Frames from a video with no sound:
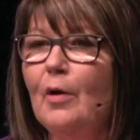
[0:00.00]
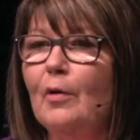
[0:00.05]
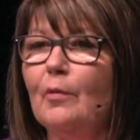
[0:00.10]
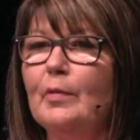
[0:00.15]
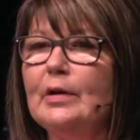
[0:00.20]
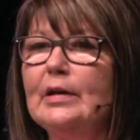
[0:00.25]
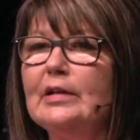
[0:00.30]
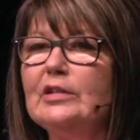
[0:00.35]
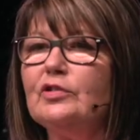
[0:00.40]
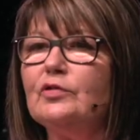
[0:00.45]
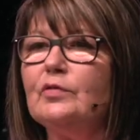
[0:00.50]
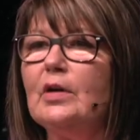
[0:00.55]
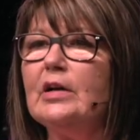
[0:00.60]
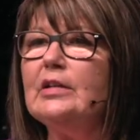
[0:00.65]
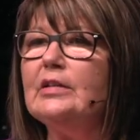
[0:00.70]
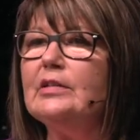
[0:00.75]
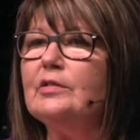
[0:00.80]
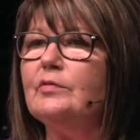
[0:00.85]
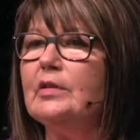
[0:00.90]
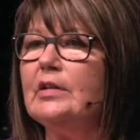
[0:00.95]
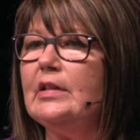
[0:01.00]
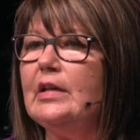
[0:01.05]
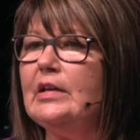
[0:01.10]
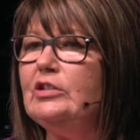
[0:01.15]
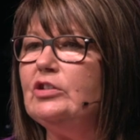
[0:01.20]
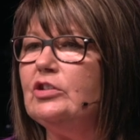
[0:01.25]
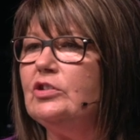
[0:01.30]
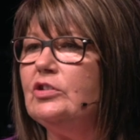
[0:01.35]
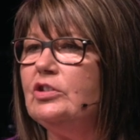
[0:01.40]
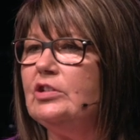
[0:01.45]
When I struggle in
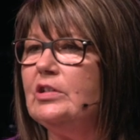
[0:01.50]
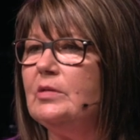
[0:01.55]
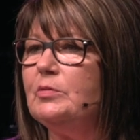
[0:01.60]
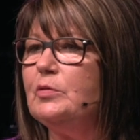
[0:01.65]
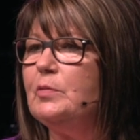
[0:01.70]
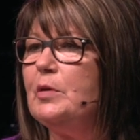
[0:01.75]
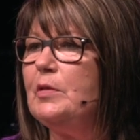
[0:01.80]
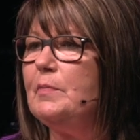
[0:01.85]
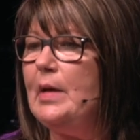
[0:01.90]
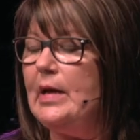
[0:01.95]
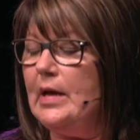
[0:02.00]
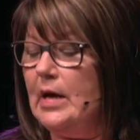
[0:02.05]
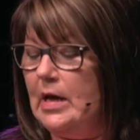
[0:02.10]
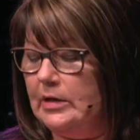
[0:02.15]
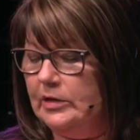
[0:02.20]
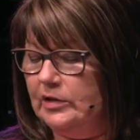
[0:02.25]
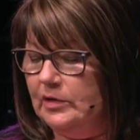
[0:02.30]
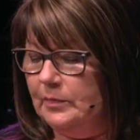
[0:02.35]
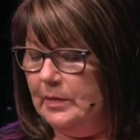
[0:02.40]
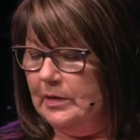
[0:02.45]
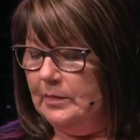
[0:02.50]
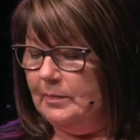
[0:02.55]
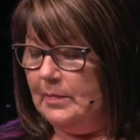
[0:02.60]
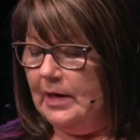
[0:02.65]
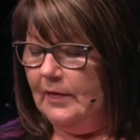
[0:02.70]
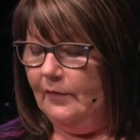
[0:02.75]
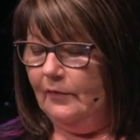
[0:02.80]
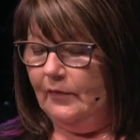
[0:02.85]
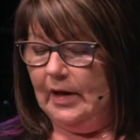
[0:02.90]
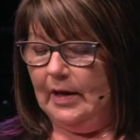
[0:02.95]
relationships with my husband, my
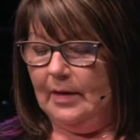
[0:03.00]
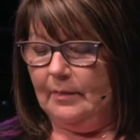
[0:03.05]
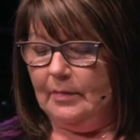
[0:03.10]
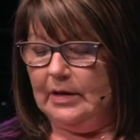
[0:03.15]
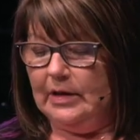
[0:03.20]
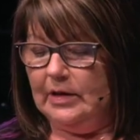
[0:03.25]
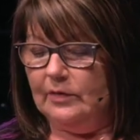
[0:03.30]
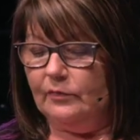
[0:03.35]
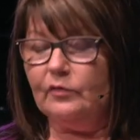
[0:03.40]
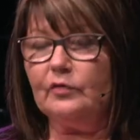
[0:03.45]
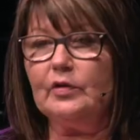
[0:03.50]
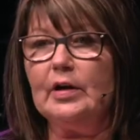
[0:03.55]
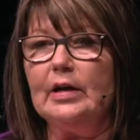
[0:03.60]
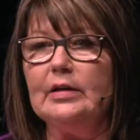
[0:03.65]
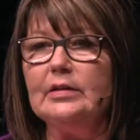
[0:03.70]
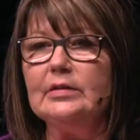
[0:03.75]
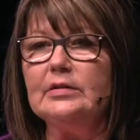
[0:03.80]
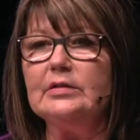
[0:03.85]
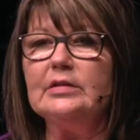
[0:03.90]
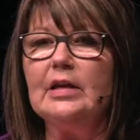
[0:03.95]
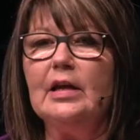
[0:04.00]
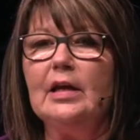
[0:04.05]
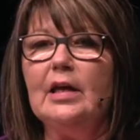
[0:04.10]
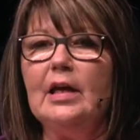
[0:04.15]
family, and friends,